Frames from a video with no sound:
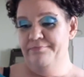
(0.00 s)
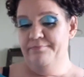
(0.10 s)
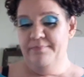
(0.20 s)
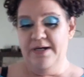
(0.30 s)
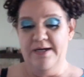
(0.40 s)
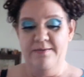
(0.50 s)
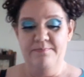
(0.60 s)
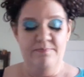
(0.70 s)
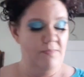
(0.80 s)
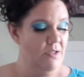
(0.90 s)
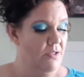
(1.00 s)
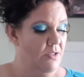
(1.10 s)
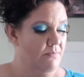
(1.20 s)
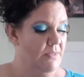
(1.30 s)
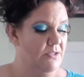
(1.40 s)
My
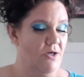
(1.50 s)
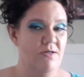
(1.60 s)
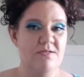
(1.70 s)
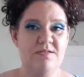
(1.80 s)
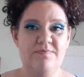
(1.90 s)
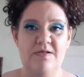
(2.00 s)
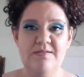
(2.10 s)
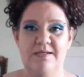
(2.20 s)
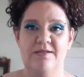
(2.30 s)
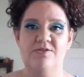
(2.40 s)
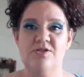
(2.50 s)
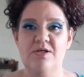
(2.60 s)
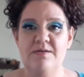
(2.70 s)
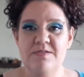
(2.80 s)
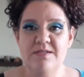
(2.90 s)
daughter's friends at
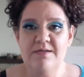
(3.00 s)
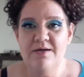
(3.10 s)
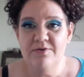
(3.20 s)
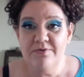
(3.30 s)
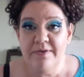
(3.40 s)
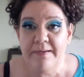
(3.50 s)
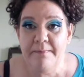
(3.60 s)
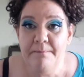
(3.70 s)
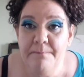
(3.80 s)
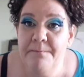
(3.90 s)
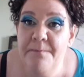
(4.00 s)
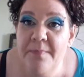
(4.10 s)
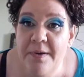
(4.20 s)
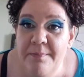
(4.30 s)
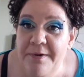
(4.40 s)
lunchtime said I looked like
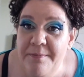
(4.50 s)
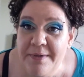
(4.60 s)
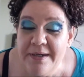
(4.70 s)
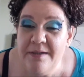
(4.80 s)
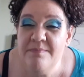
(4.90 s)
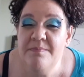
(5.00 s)
a mermaid.